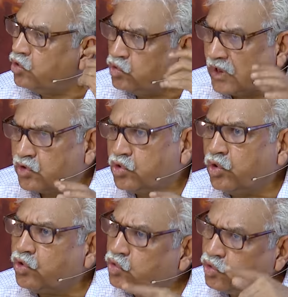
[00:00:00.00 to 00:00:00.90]
you are
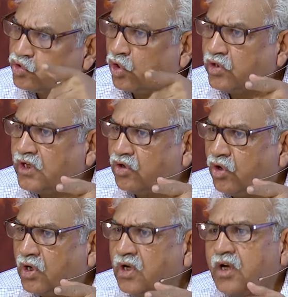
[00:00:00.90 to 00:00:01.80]
sure you saw the
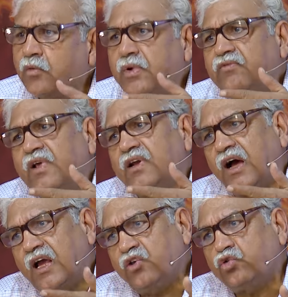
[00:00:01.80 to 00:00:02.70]
car? When
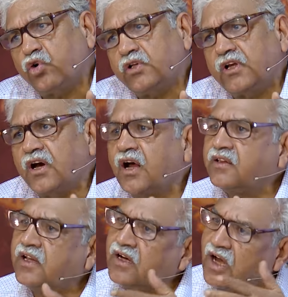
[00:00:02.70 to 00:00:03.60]
I saw the car,
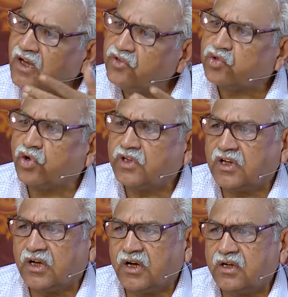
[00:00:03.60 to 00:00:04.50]
then I saw the
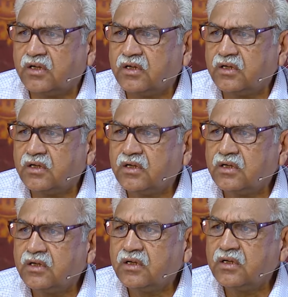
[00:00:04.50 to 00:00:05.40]
car.
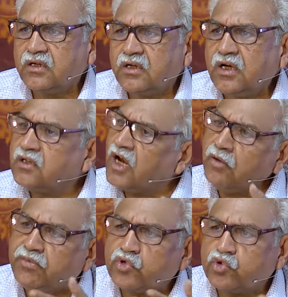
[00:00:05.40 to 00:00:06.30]
It
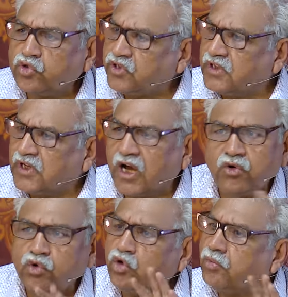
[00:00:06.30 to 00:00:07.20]
can't be shuchi. I
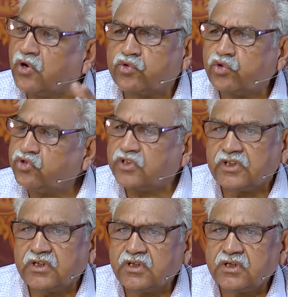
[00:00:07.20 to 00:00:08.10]
don't know about shuchi.
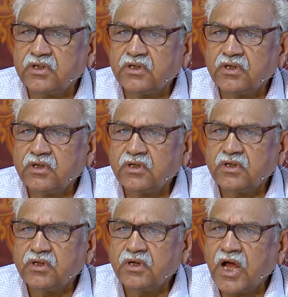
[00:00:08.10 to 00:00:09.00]

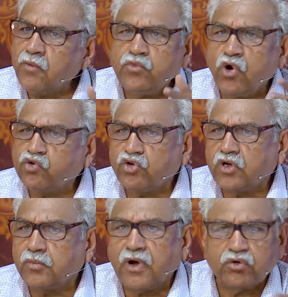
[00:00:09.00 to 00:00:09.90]
I'm not sure
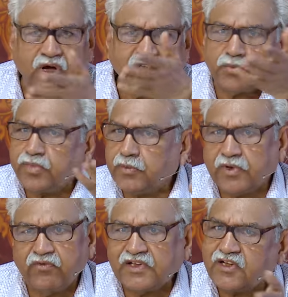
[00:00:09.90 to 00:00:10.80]
about other people,
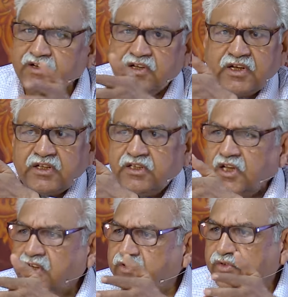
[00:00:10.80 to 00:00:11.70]
whether
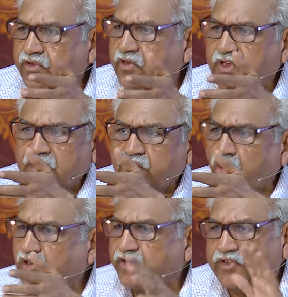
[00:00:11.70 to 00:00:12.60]
they
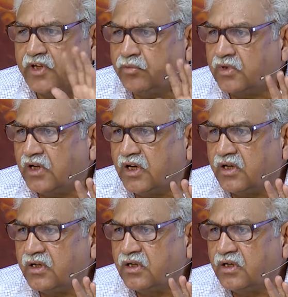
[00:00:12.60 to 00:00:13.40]
saw the same car.